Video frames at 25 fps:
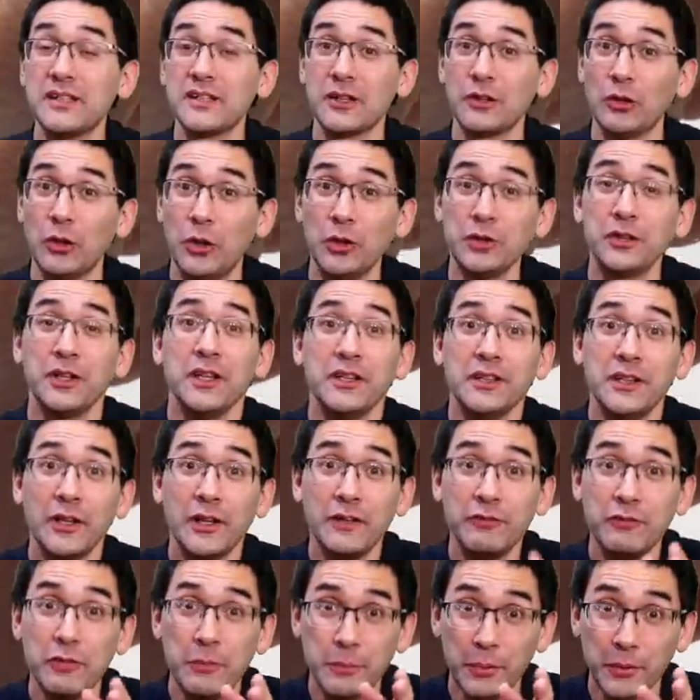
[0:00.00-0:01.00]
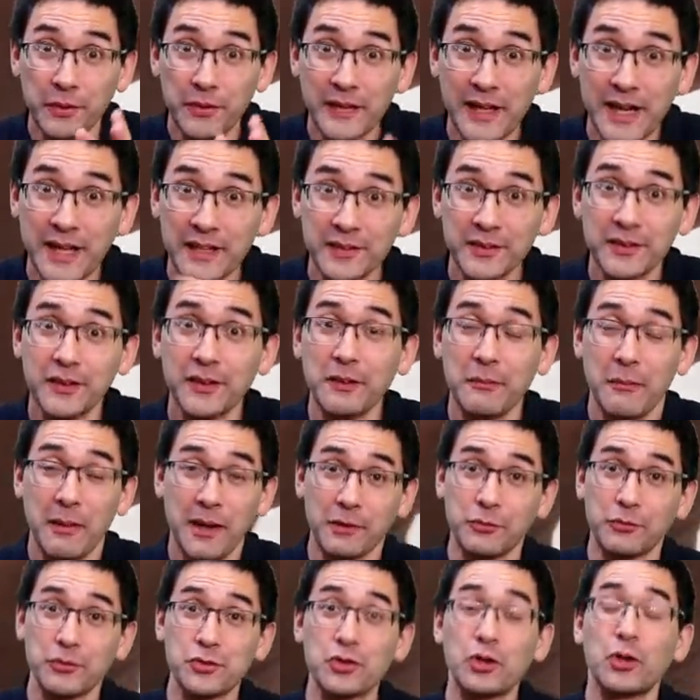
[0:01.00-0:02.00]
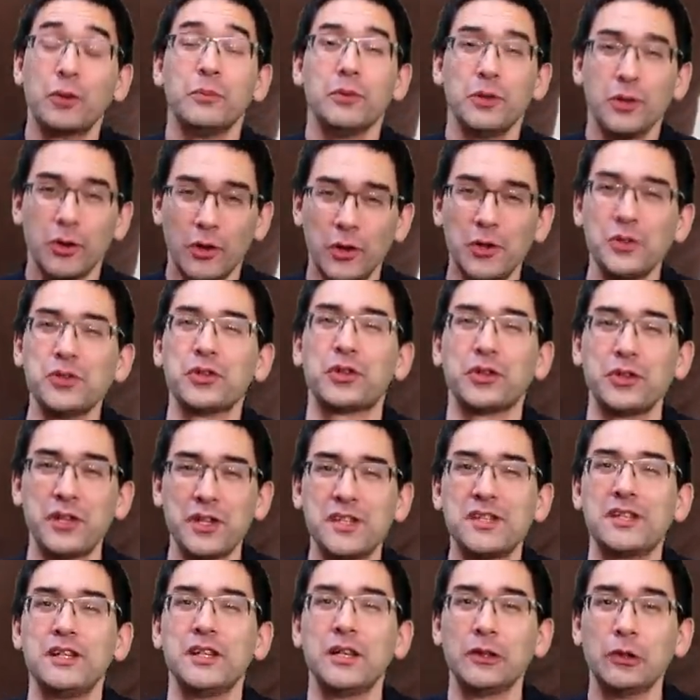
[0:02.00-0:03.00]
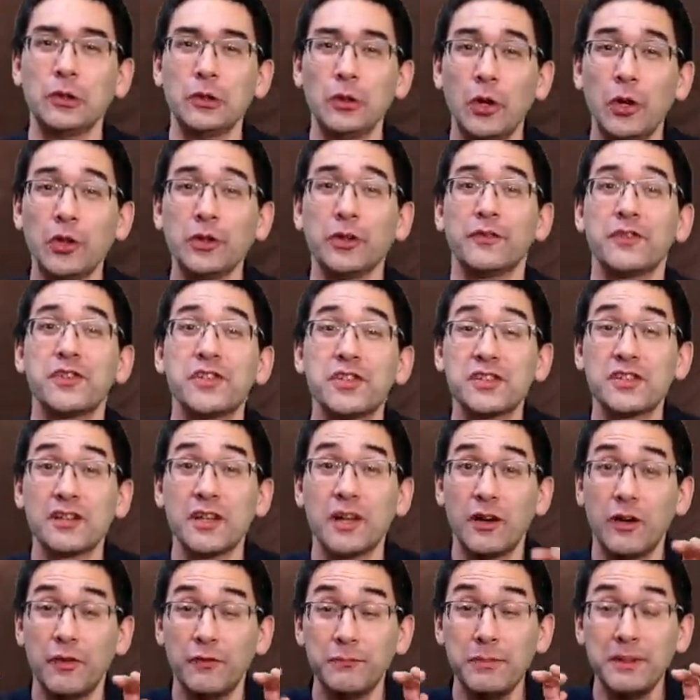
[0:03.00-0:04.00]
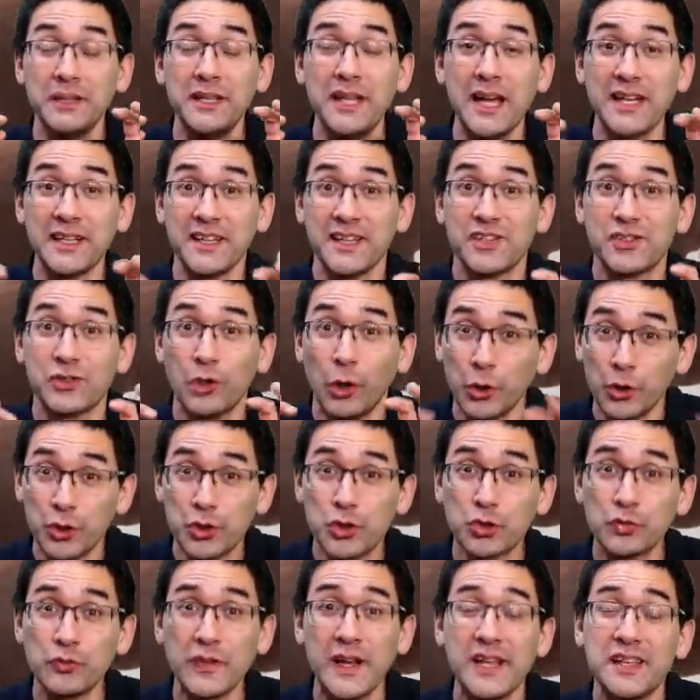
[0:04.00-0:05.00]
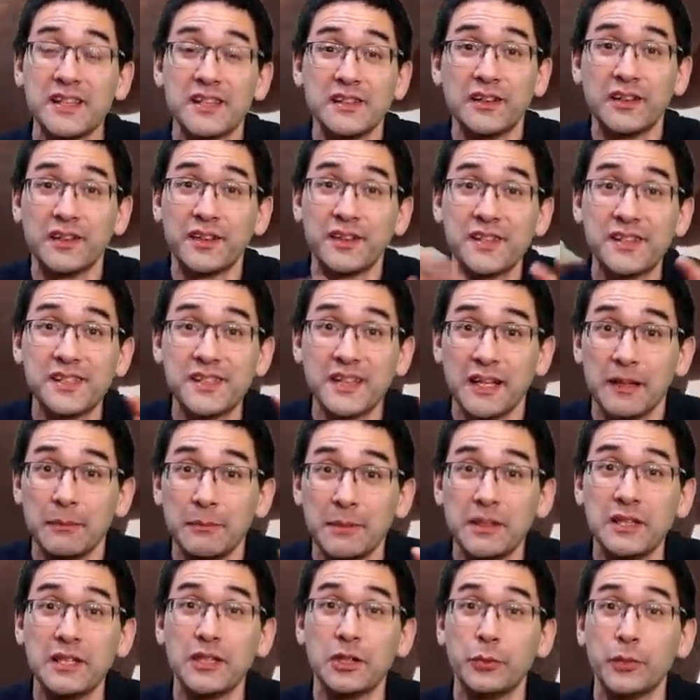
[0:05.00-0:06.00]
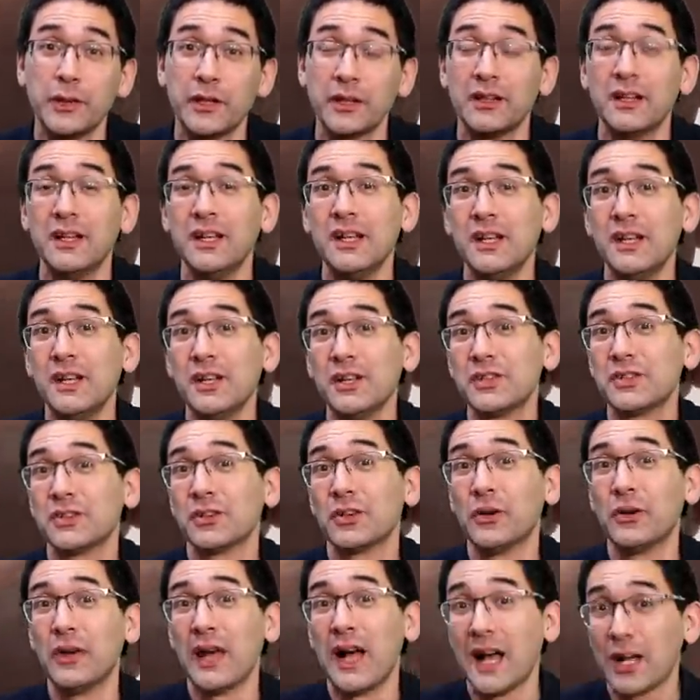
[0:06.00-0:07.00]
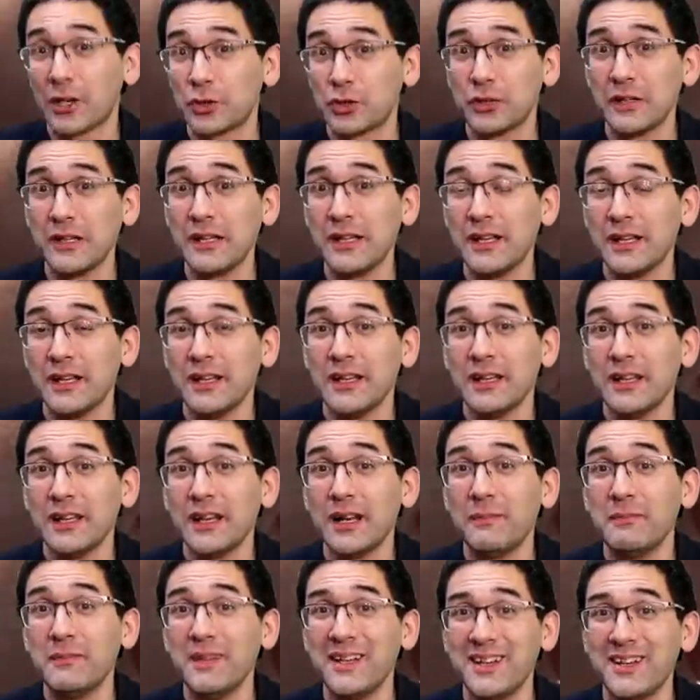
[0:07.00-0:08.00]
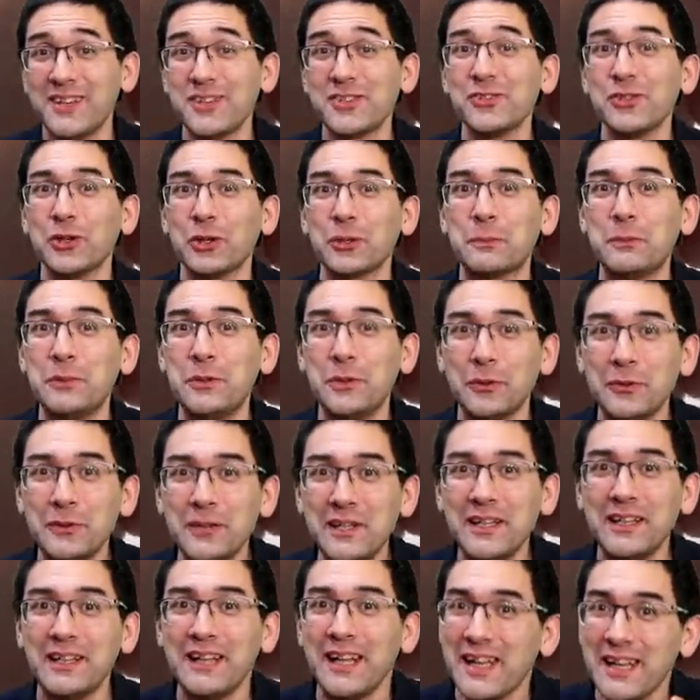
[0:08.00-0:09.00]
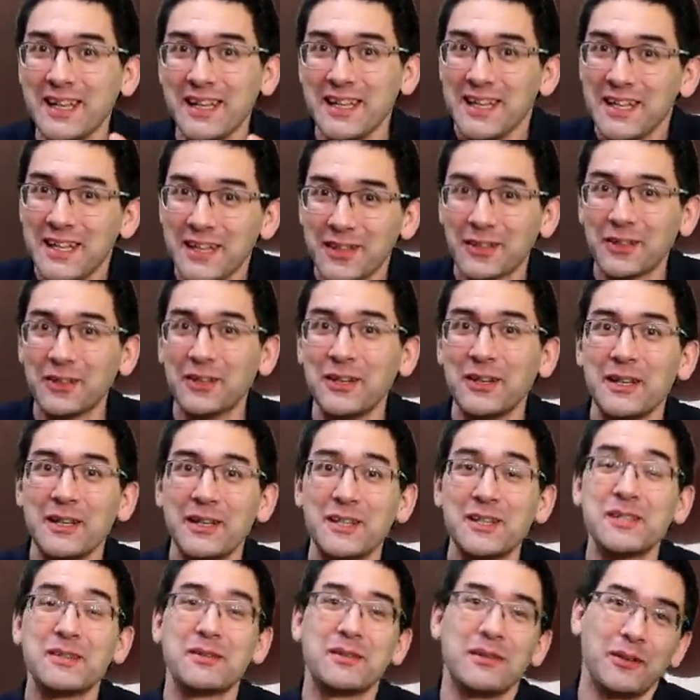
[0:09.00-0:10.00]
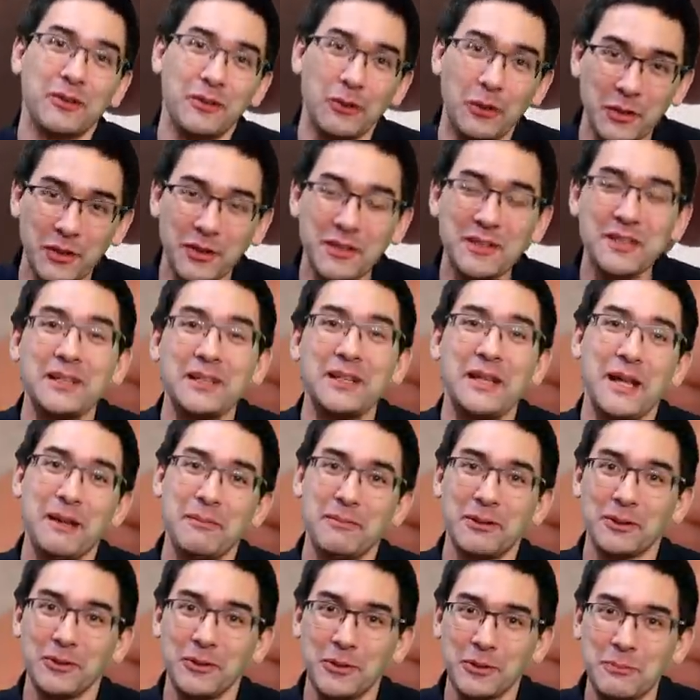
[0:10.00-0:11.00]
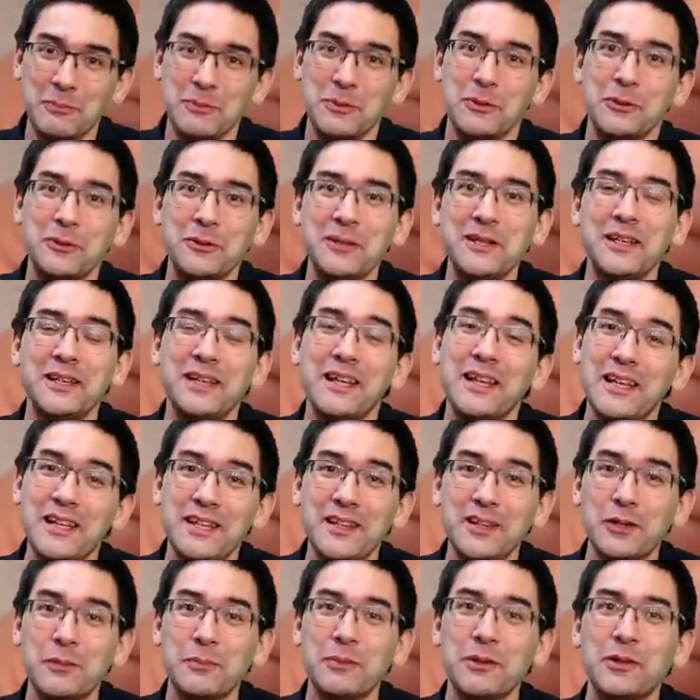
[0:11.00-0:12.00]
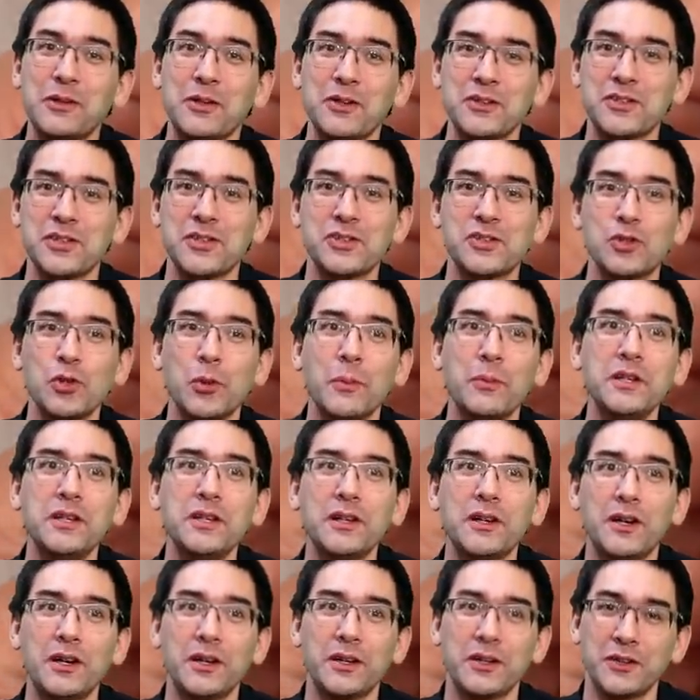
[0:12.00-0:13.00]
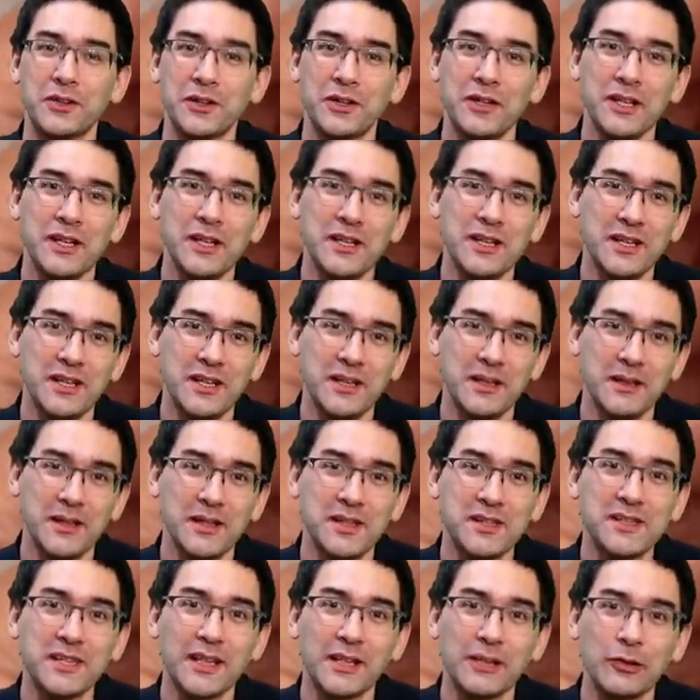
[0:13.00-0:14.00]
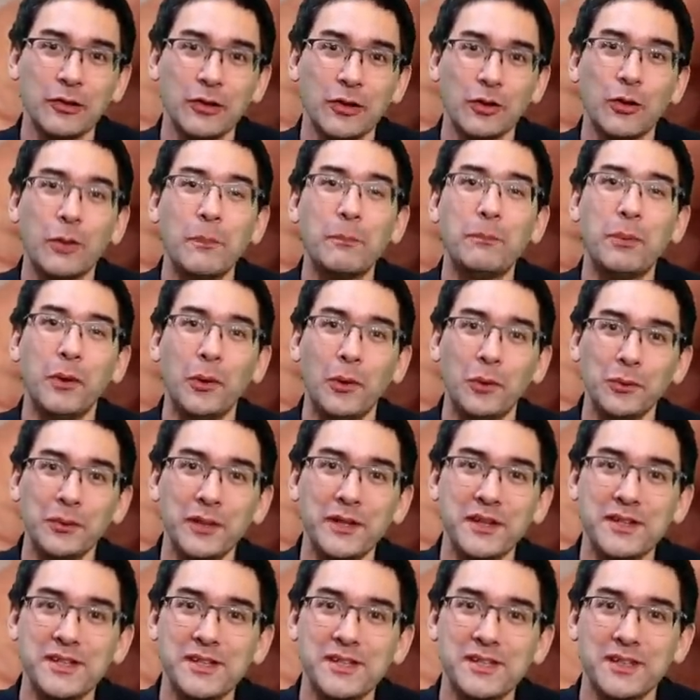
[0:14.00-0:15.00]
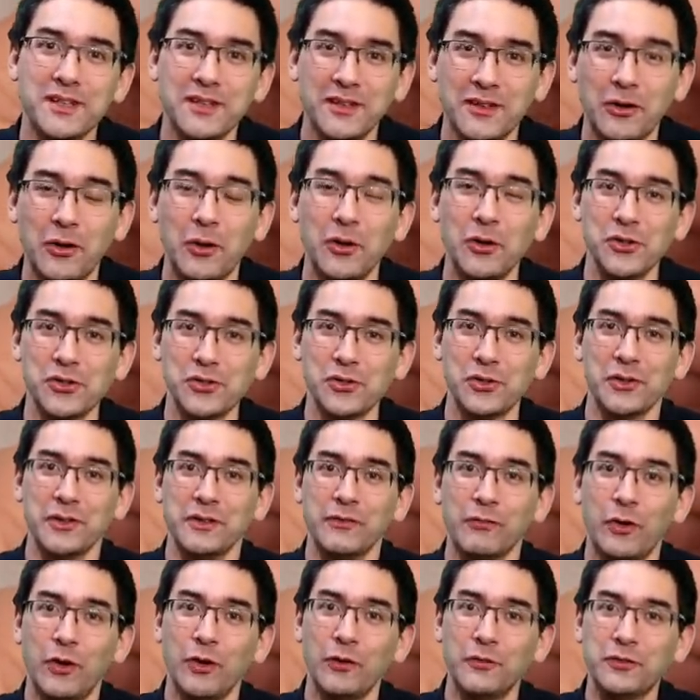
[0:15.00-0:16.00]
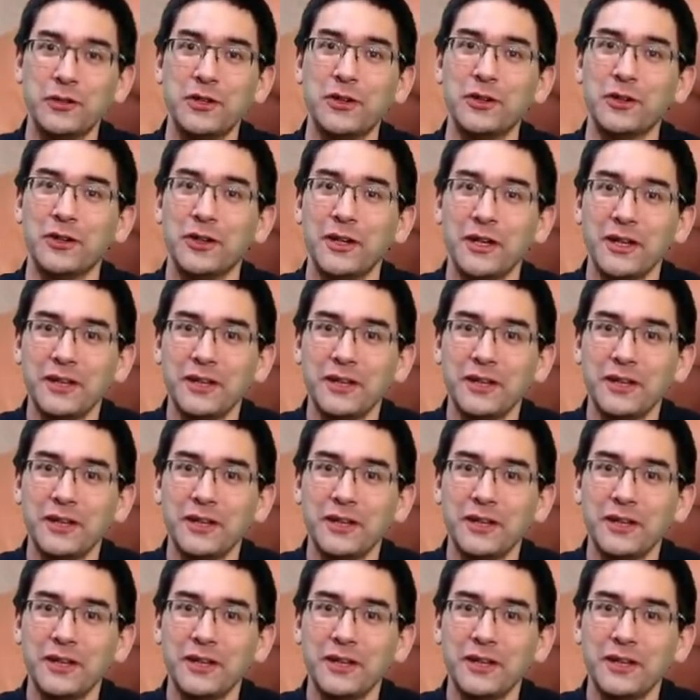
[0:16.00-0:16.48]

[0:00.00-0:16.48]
is a lot. Now if you put that under the microscope, you're also going to see a lot of, uh, of banana starch grains and other cell material. So actually um, it is not pure D N A either. It's a lot N A, but not pure D N A either, because there's so many other uh, cellular components uh, also involved here